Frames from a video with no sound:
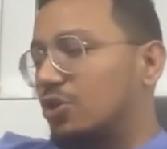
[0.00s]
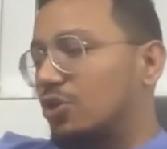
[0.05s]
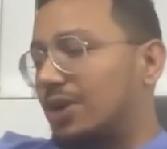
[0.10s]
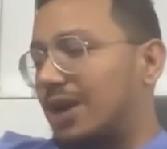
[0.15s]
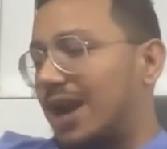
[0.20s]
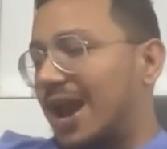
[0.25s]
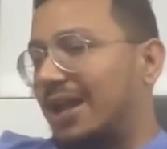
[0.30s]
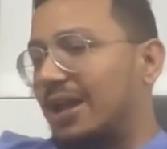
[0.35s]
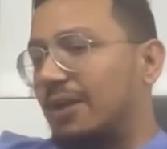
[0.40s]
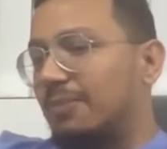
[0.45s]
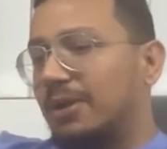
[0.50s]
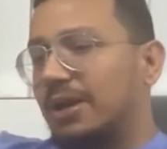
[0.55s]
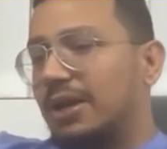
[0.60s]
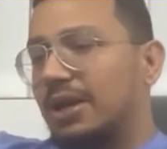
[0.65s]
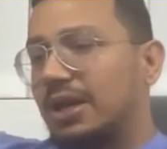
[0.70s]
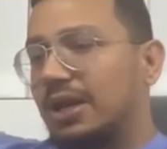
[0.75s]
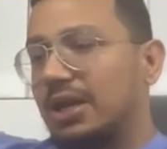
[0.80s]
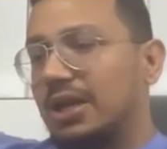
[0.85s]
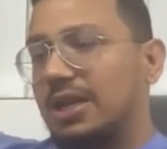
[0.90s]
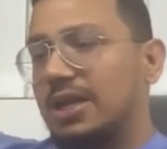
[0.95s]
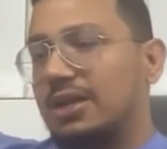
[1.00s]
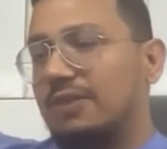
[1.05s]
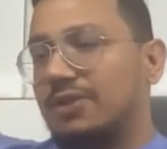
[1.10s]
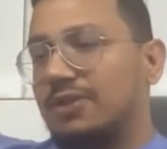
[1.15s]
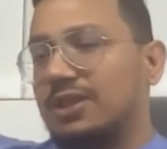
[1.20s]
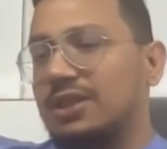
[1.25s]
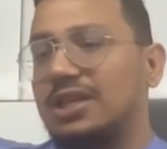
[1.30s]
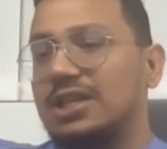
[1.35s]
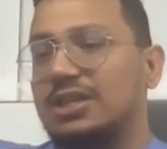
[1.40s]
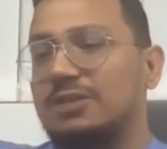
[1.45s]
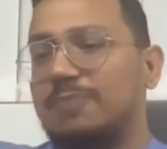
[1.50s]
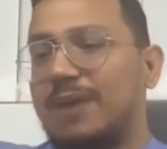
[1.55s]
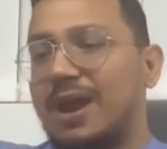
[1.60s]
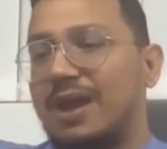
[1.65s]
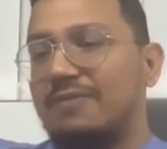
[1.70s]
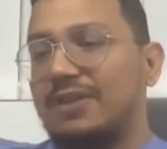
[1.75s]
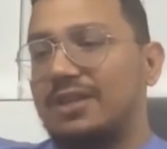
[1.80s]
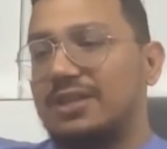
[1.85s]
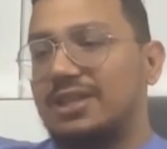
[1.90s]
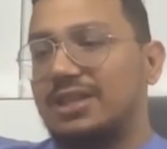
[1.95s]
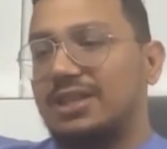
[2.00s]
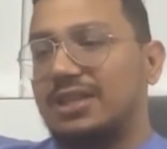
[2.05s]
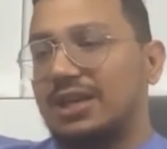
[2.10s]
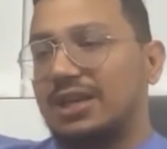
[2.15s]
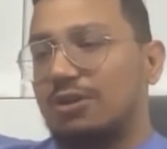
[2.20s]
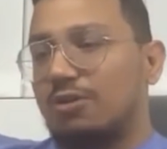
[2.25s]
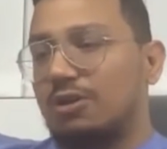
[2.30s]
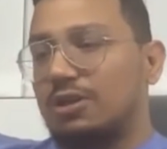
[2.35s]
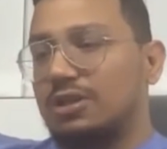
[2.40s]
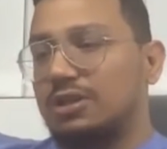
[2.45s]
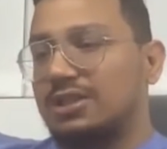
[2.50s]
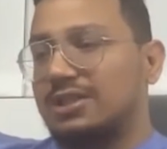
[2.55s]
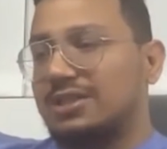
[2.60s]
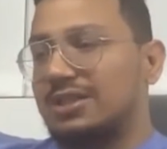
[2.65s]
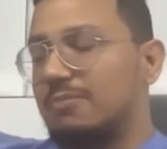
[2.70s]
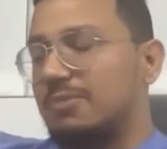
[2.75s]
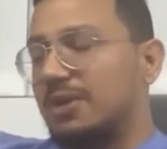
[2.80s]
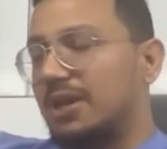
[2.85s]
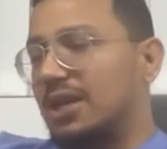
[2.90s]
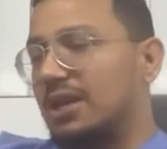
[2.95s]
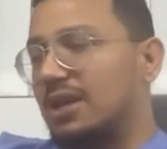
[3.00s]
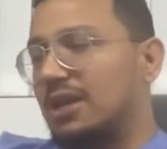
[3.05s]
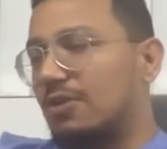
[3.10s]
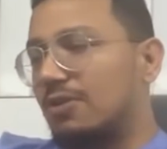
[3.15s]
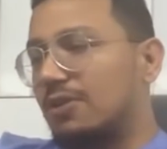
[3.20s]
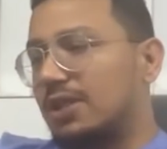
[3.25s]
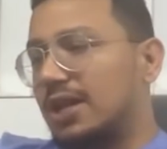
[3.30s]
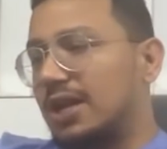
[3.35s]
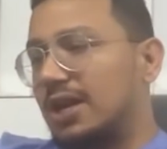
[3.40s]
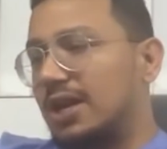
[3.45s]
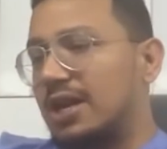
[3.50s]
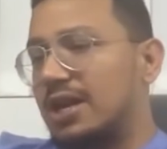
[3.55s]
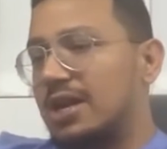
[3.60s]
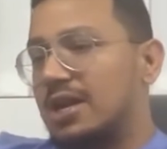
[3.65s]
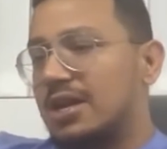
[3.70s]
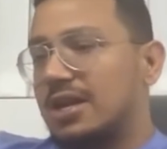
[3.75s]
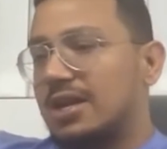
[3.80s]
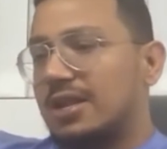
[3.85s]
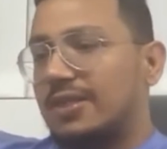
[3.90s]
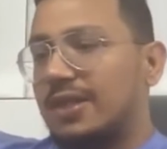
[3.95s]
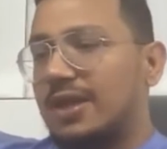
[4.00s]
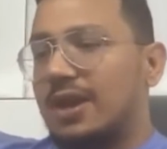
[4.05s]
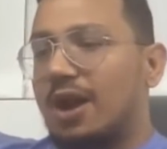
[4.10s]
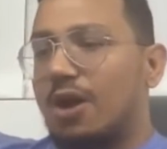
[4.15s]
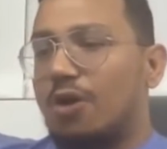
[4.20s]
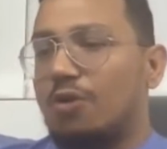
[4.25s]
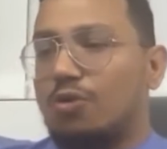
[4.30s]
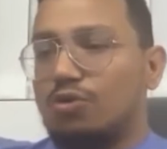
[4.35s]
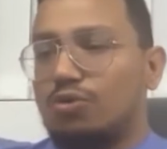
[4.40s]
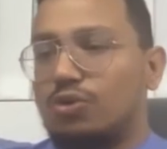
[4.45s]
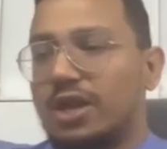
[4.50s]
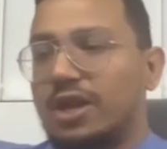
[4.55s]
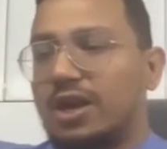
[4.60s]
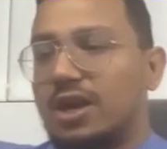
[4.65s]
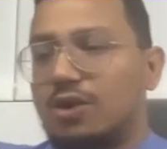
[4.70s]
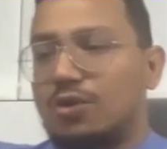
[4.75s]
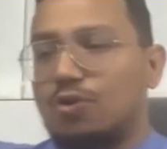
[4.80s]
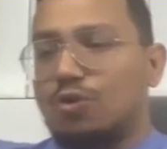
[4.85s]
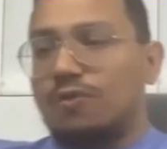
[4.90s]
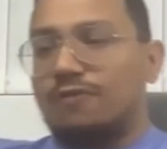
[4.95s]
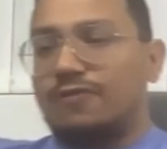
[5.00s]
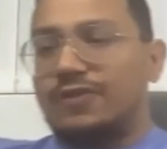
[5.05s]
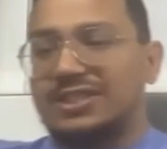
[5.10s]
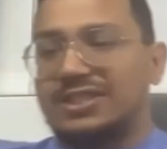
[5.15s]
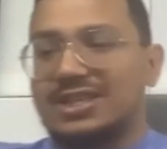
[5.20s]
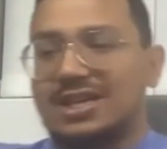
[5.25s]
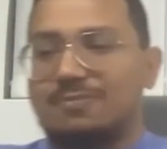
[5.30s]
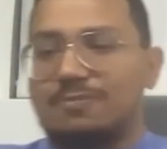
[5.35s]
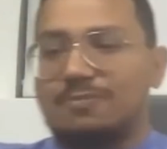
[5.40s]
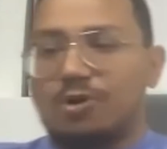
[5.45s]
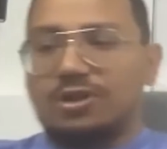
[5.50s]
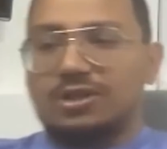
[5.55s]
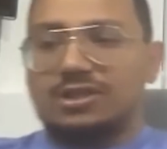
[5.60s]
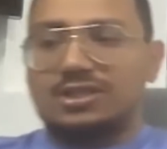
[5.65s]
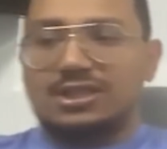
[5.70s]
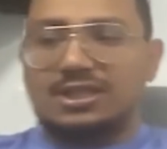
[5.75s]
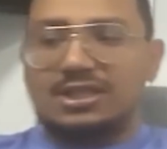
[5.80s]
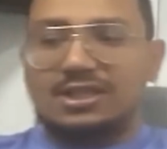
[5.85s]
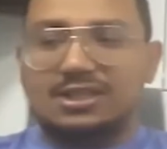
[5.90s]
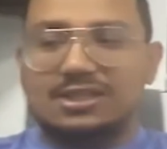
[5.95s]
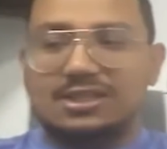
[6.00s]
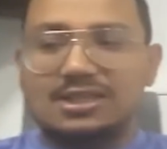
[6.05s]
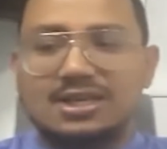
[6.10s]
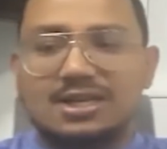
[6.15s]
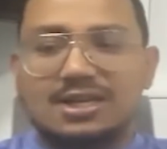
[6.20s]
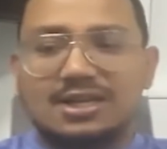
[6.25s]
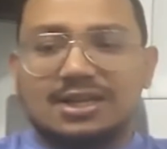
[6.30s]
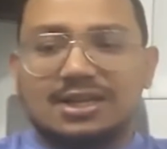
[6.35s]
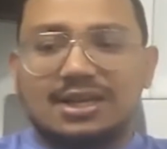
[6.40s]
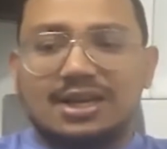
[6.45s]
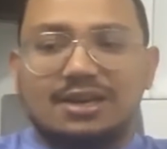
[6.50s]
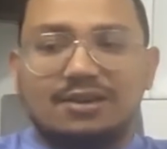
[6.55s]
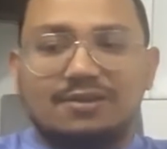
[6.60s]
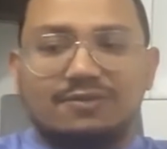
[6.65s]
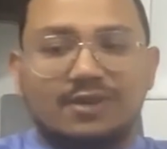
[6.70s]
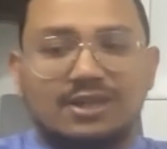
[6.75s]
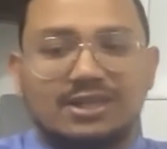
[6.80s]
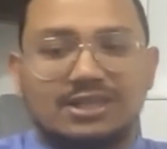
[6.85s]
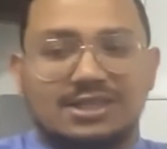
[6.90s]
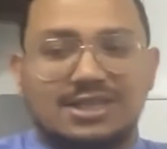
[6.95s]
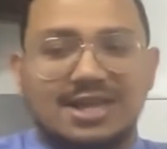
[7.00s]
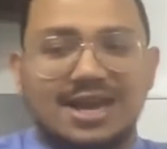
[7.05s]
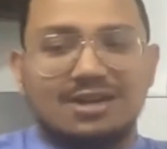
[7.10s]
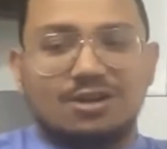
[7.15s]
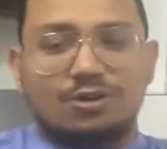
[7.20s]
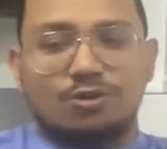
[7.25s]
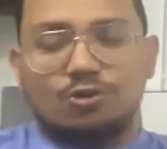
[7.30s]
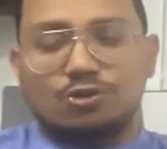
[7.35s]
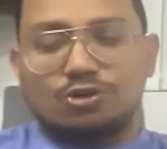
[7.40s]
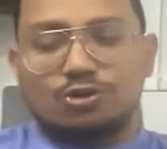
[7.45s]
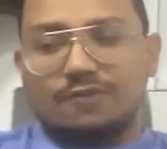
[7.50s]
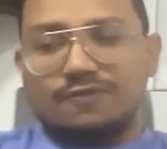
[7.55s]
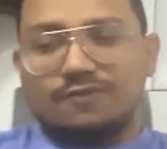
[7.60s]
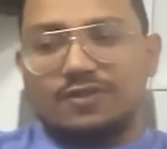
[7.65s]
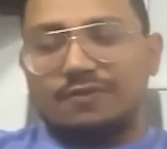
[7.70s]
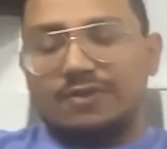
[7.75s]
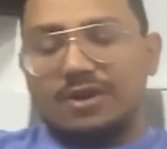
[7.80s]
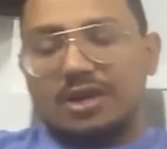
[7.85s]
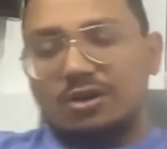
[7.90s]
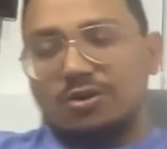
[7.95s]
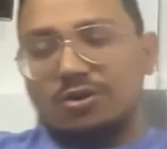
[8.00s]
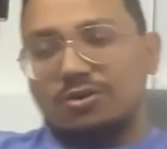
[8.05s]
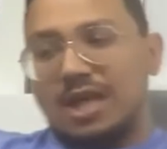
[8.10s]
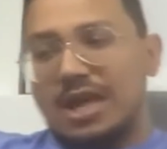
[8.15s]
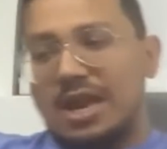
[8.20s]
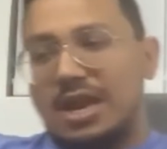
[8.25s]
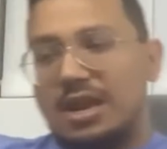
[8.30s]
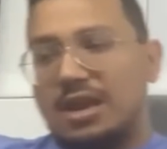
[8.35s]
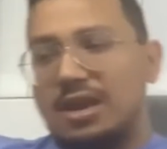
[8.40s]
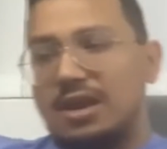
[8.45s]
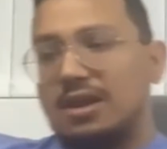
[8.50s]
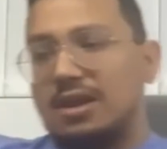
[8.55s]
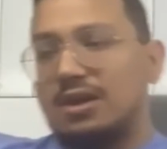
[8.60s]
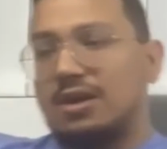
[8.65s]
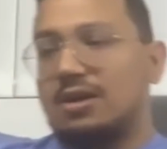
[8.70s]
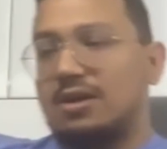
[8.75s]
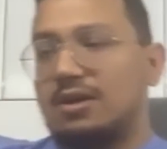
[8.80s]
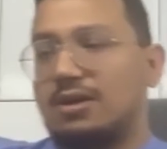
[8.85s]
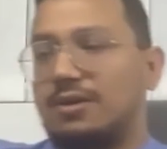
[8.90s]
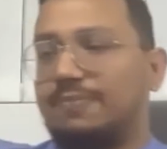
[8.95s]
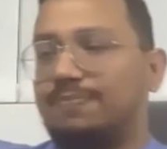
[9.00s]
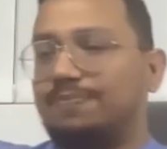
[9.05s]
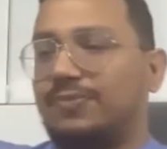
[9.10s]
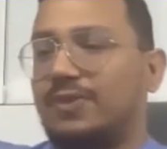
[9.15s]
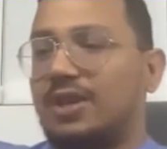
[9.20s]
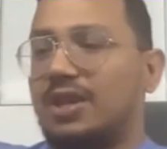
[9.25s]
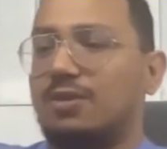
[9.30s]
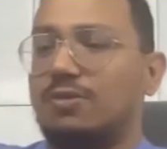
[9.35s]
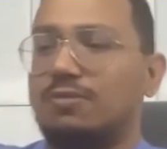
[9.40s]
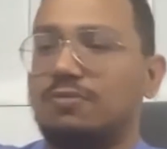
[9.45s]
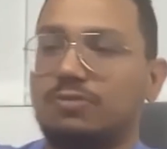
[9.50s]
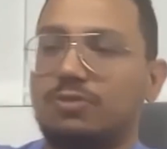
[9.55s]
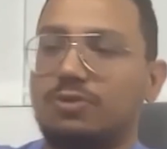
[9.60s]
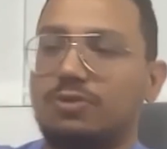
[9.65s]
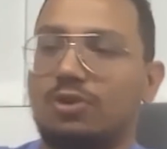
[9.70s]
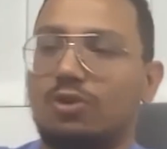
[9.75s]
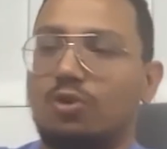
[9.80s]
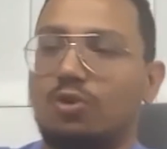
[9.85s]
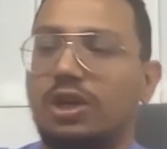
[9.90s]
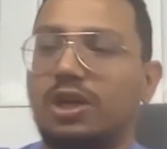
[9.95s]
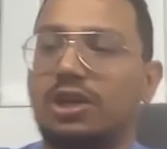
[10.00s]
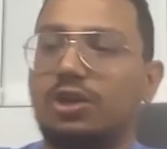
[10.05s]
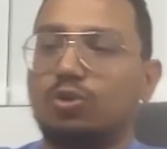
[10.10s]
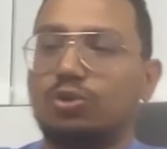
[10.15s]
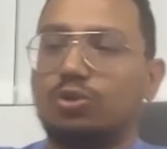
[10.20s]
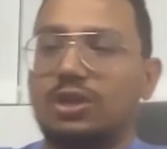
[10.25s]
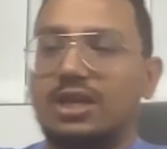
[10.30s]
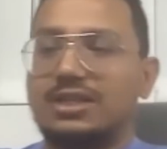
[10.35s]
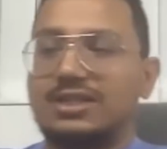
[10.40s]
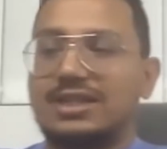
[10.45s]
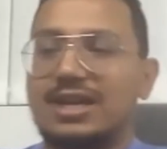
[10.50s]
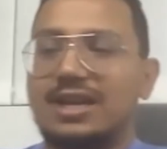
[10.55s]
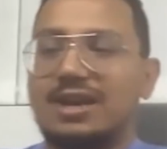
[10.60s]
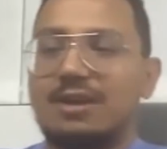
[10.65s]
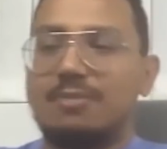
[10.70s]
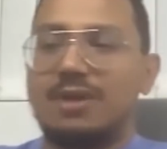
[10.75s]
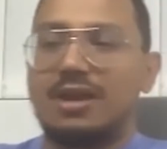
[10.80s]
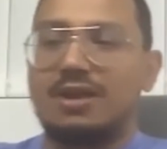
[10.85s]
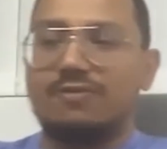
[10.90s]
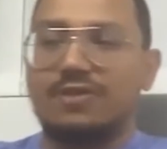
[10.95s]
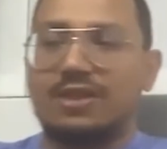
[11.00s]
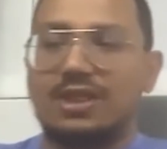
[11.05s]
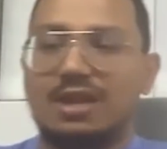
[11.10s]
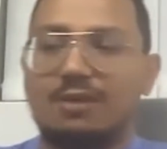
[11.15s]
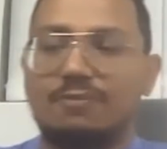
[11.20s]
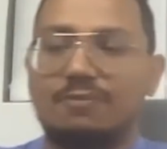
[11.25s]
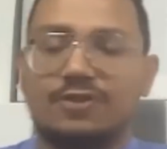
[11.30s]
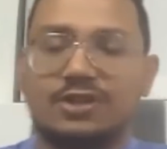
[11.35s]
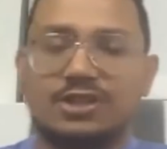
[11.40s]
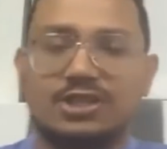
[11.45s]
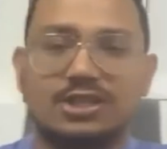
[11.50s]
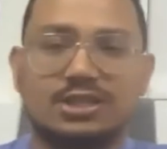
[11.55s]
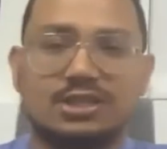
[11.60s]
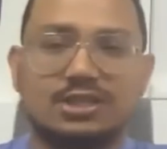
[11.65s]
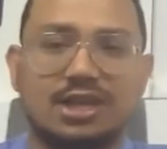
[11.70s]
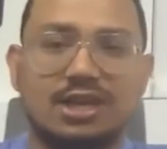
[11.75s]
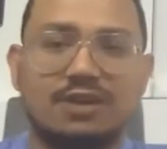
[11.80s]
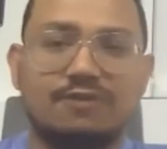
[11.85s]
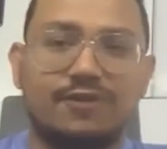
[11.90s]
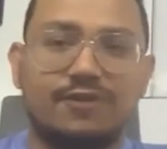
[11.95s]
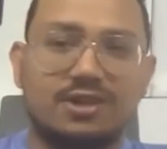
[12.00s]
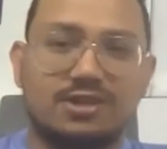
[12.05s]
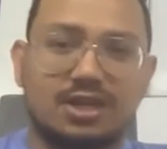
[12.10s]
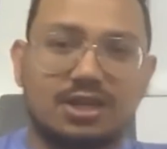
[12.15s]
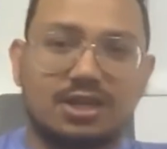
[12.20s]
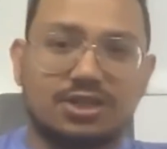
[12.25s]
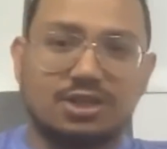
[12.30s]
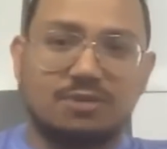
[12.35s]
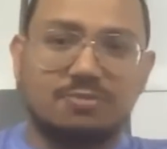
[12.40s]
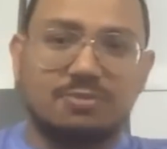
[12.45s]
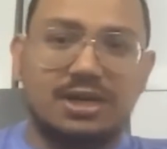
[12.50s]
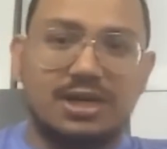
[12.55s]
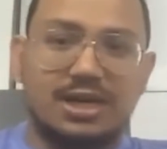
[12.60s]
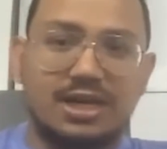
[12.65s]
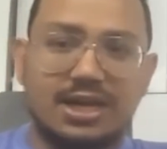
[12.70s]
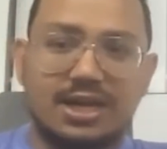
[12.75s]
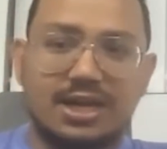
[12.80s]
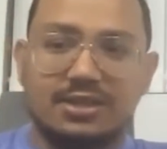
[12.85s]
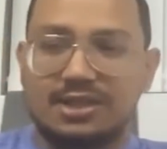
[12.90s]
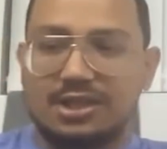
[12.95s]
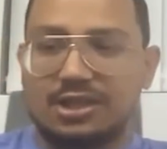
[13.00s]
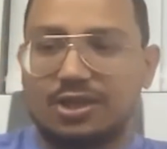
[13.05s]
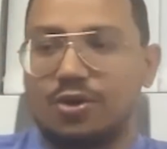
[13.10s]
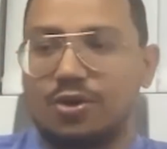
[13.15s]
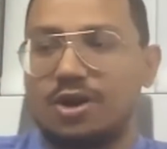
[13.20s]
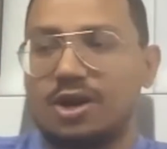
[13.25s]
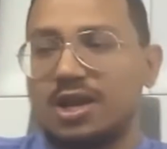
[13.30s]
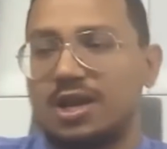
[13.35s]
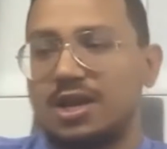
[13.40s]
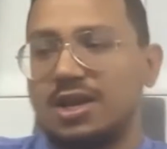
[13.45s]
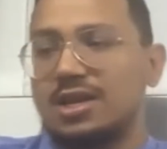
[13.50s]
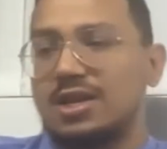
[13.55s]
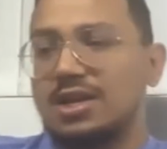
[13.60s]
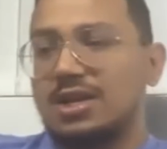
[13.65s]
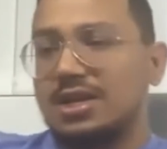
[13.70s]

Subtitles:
trackability with these privacy technologies coming in and all that, then how do they control fiscal policies? And once that goes off the window, then only two things that remain with them, which is infrastructure building and security.